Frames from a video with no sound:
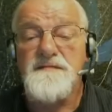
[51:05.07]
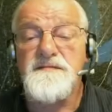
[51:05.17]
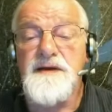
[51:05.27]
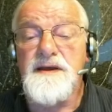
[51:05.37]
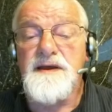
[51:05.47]

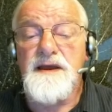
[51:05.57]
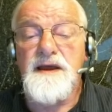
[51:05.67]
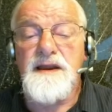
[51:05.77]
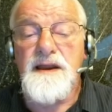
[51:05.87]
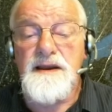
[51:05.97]
of
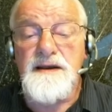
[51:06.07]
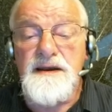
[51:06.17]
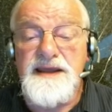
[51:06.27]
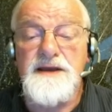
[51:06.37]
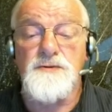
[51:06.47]

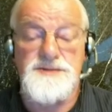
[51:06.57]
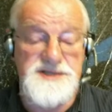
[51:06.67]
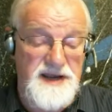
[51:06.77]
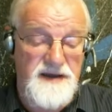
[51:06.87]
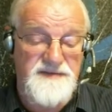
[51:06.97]
legal
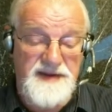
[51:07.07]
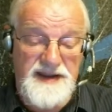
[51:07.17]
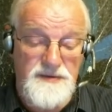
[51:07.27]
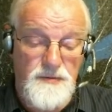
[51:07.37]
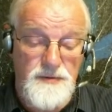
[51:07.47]
stuff
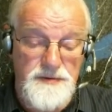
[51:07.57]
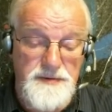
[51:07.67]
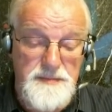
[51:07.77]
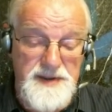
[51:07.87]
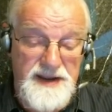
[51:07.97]
in
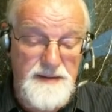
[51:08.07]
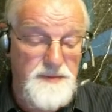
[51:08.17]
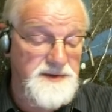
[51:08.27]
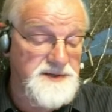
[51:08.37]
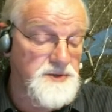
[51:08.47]
order to be
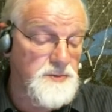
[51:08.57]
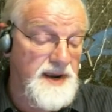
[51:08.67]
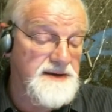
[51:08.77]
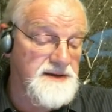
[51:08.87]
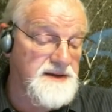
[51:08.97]
able to do
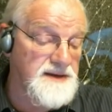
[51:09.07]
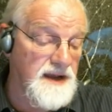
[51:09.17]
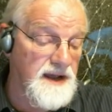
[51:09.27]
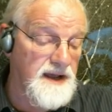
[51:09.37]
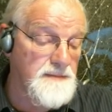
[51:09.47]
it.
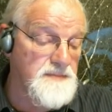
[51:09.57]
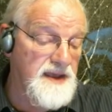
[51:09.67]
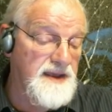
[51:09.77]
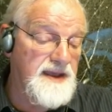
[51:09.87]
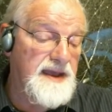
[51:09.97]
Um,
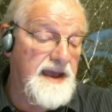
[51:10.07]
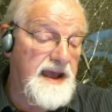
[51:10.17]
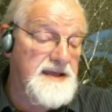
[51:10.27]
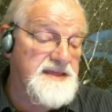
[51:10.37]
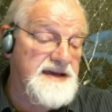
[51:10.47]

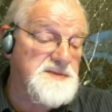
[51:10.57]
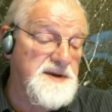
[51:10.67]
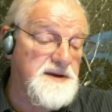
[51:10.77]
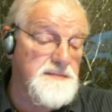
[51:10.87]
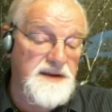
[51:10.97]
and that's
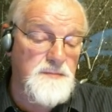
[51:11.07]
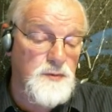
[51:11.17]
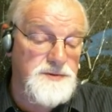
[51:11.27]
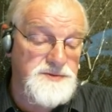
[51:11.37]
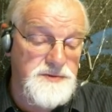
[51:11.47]
becoming
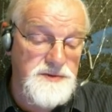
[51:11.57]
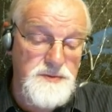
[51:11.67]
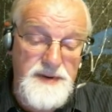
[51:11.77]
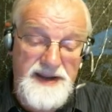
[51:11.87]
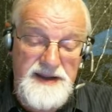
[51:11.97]
more
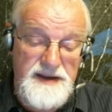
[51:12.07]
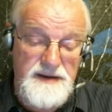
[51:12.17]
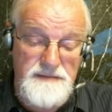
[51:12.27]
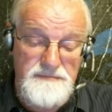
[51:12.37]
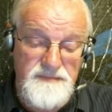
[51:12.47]
true in
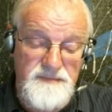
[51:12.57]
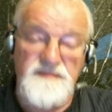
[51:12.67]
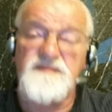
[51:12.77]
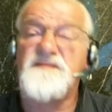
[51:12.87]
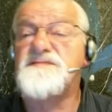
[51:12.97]

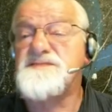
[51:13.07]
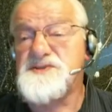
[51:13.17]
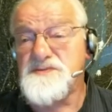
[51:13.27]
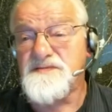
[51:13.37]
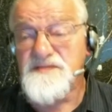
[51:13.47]

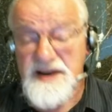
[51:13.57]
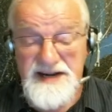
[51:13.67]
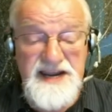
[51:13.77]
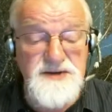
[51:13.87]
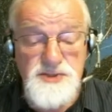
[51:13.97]
certain
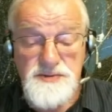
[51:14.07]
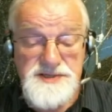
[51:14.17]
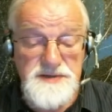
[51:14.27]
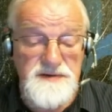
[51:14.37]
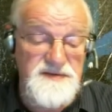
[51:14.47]
financial
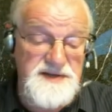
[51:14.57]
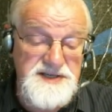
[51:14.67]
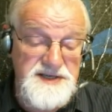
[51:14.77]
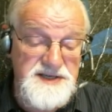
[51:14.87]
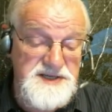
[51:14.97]

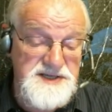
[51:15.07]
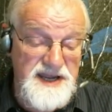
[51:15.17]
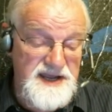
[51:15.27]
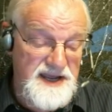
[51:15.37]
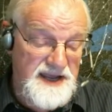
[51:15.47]
services,
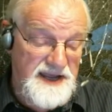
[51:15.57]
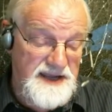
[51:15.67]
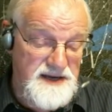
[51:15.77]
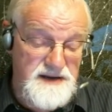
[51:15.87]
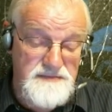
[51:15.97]

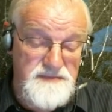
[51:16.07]
in